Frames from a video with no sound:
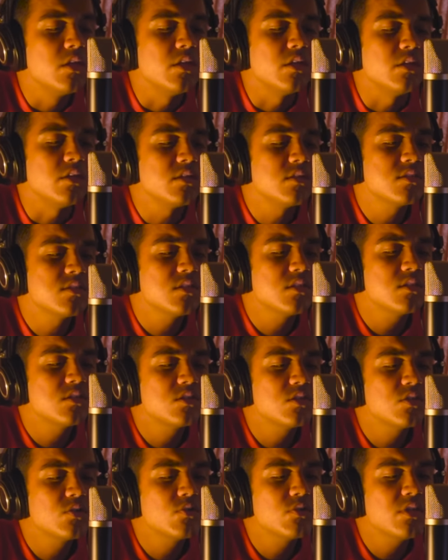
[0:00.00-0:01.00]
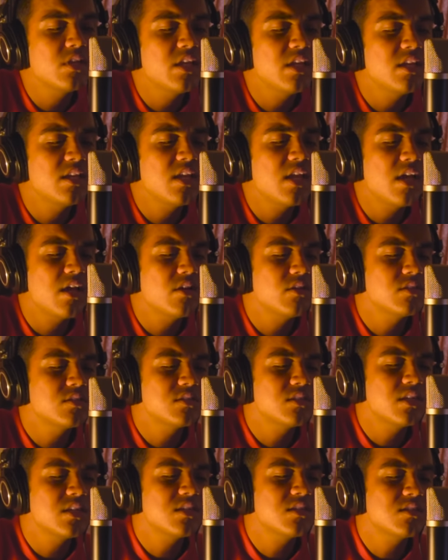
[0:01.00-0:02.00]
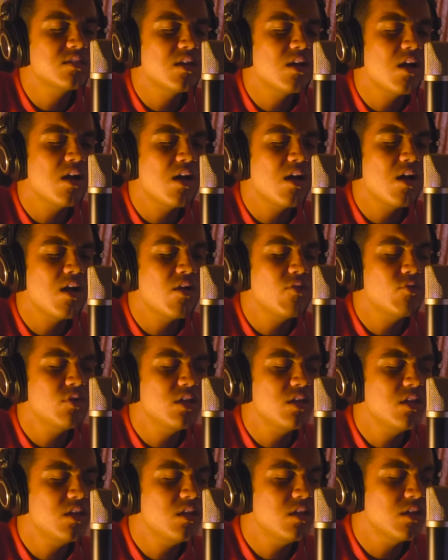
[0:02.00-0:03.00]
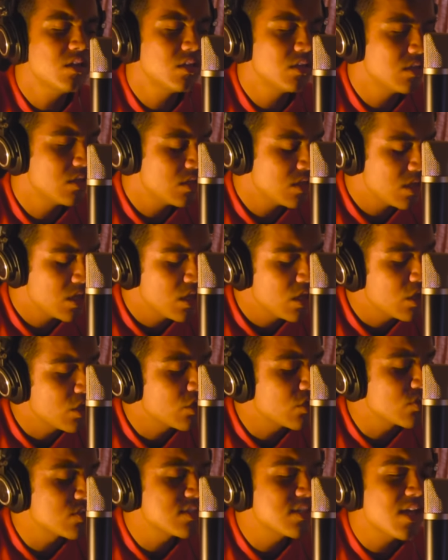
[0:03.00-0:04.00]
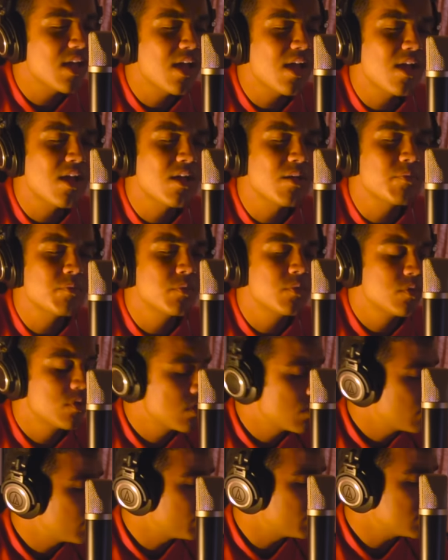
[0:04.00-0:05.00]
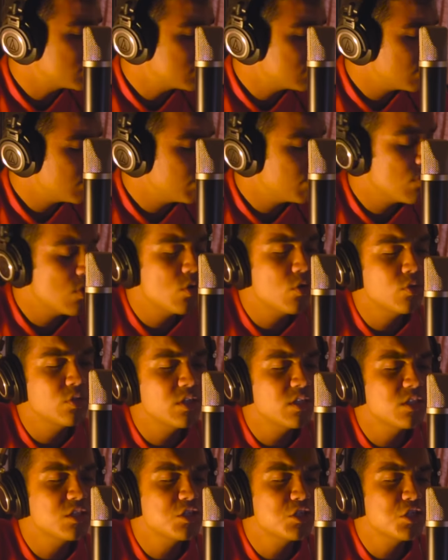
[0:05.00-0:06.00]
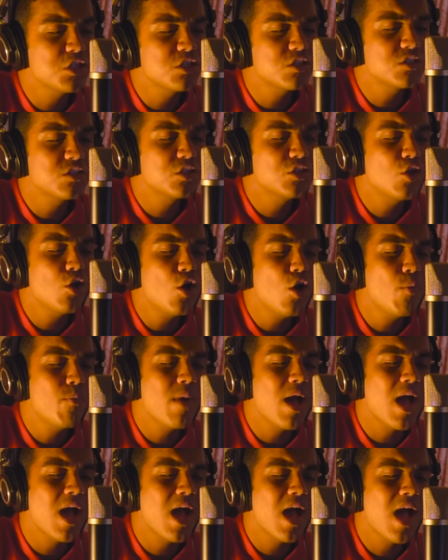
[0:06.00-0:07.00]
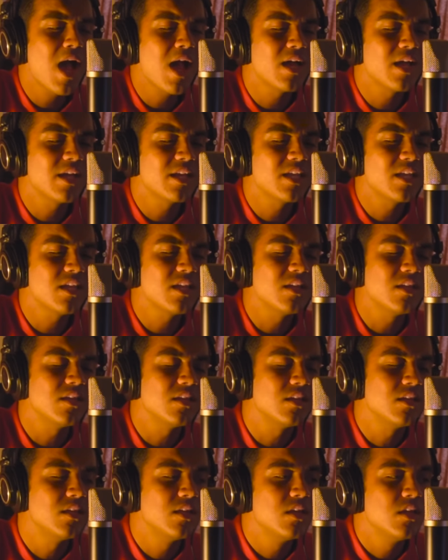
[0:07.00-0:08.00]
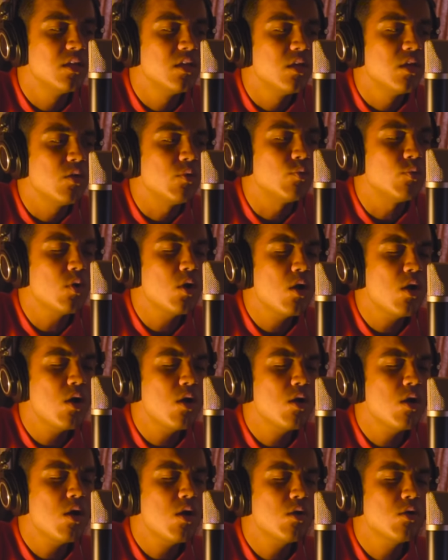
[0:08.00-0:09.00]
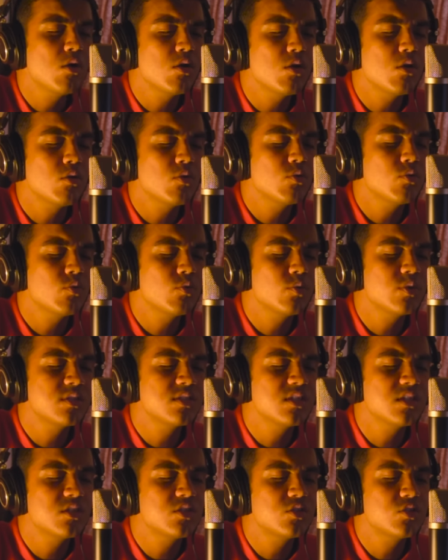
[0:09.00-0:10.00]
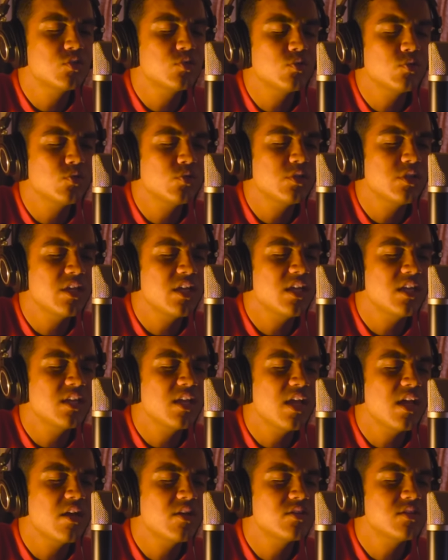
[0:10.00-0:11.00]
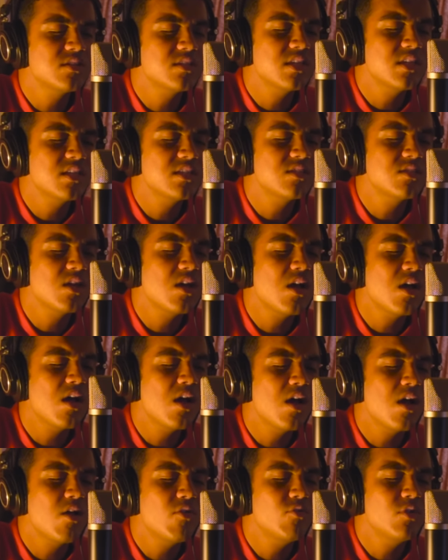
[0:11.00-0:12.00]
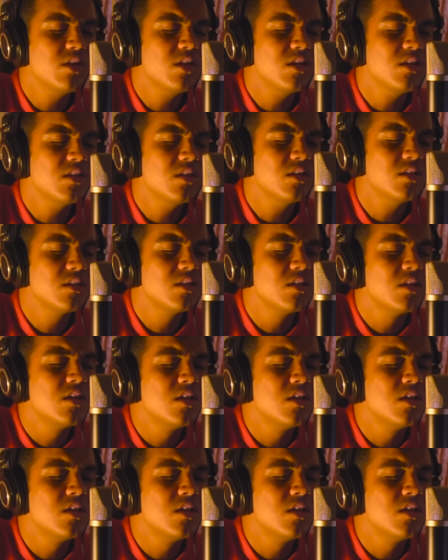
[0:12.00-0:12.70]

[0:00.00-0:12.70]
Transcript: Is it too late now to say sorry? Cause I'm missing more than just your body. Whoa, is it too late now to say sorry?